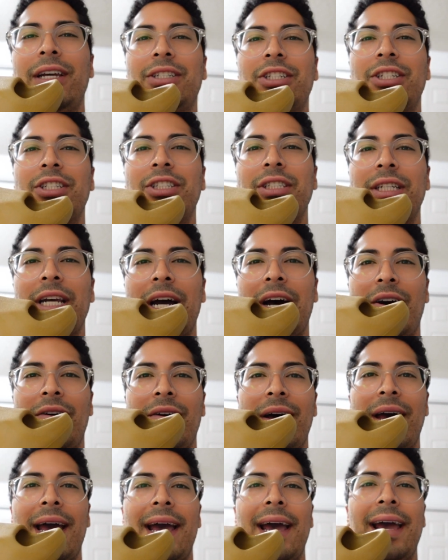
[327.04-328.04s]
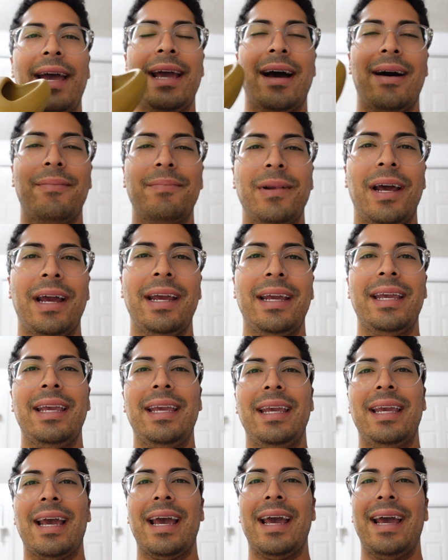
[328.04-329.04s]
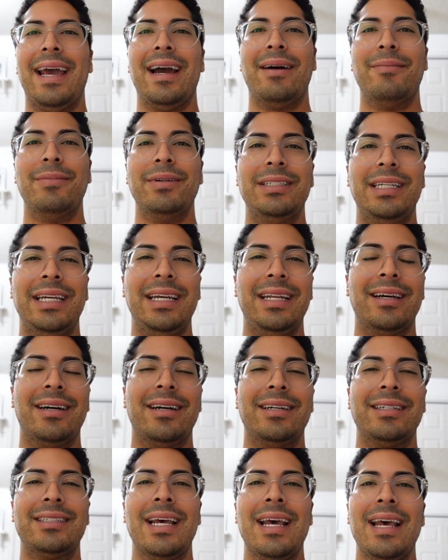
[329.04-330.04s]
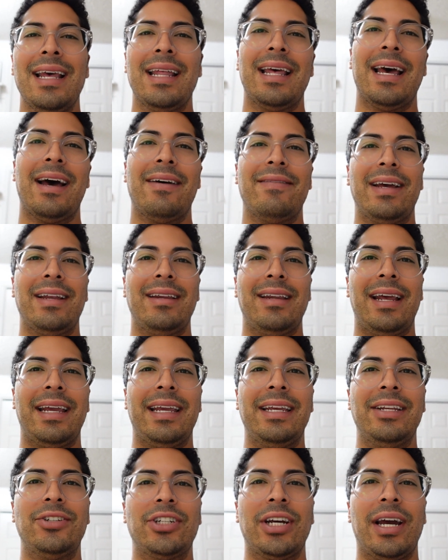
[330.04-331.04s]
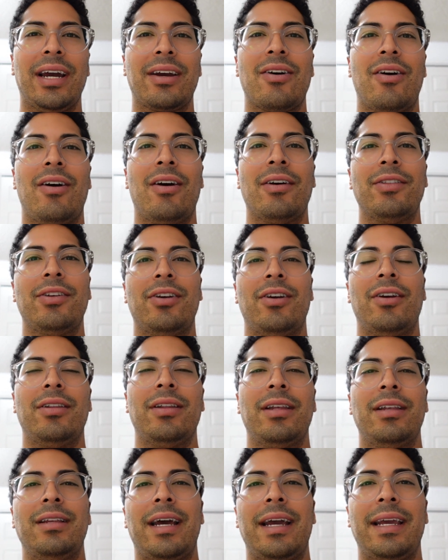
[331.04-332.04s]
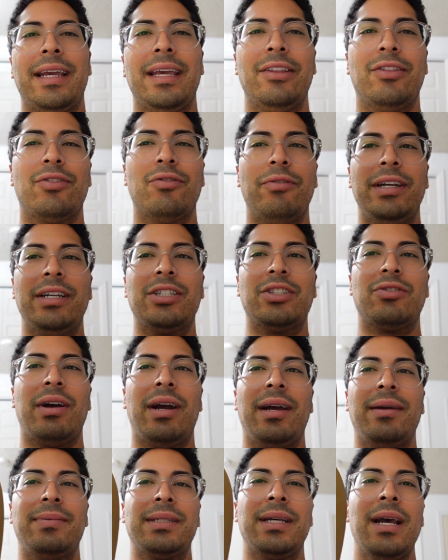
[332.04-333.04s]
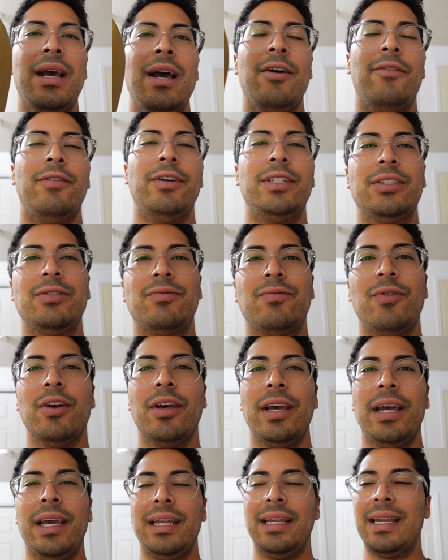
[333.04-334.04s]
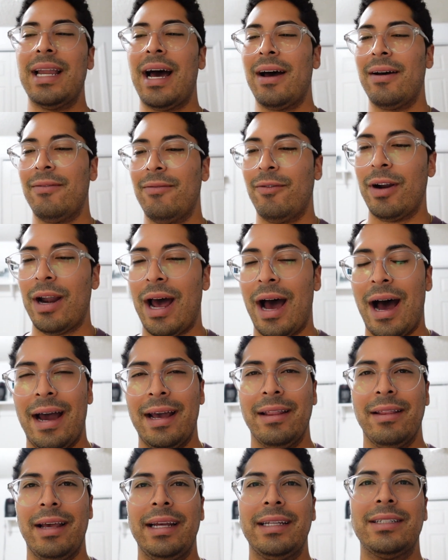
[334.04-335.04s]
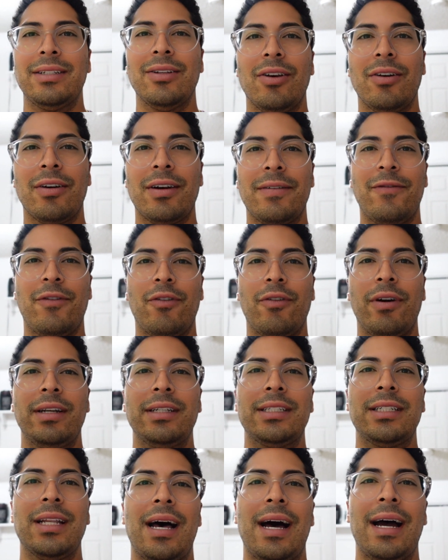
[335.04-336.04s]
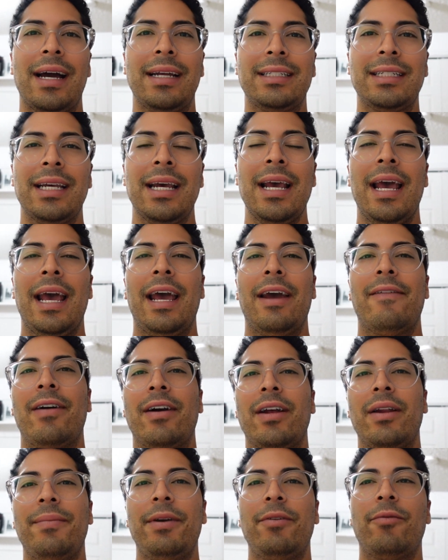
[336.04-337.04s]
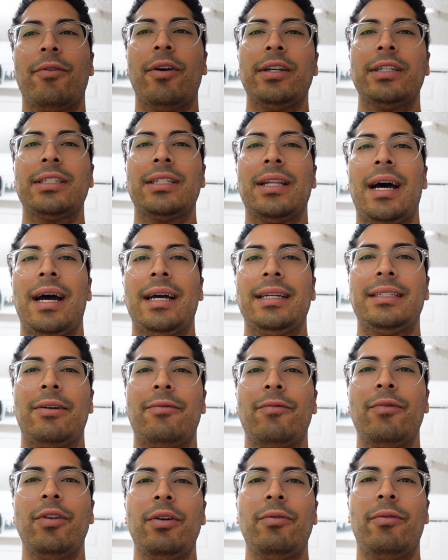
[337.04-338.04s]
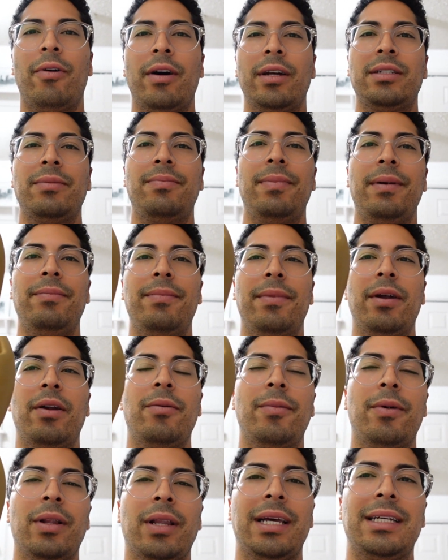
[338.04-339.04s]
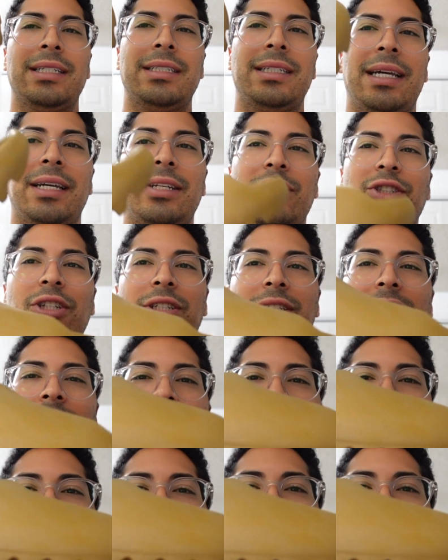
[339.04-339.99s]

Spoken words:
just yell, hey, I'm Nike, hey, I'm Adidas. They have that Nike check on there, the Nike 3 stripes, which is really not what I like to look for in slides. If I'm going to be wearing slides, I really want it to be minimalistic, just like